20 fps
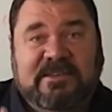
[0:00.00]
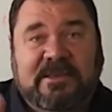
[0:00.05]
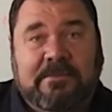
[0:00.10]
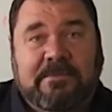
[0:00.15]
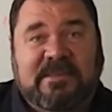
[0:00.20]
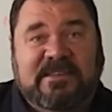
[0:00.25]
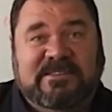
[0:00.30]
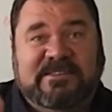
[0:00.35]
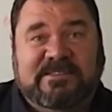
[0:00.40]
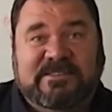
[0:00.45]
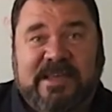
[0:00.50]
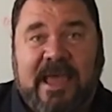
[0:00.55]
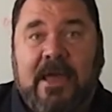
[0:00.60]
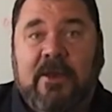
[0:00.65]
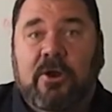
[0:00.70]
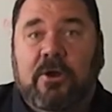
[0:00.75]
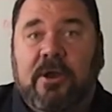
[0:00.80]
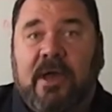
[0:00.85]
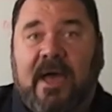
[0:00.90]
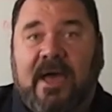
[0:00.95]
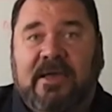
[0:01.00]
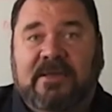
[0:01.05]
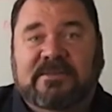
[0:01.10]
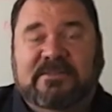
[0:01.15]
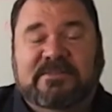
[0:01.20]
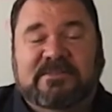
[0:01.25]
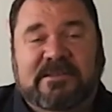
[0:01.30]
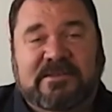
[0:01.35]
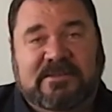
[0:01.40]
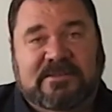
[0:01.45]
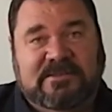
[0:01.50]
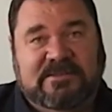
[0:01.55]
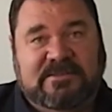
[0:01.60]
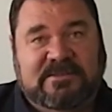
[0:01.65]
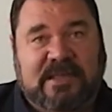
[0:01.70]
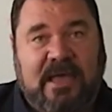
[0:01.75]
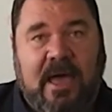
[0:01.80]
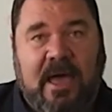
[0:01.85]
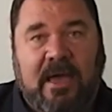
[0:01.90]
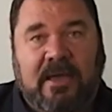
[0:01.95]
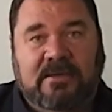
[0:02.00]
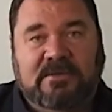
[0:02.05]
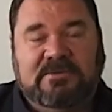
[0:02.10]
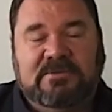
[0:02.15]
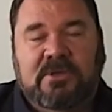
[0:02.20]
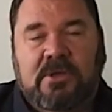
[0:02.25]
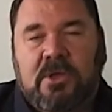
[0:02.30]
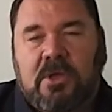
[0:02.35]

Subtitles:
can be standardized in size.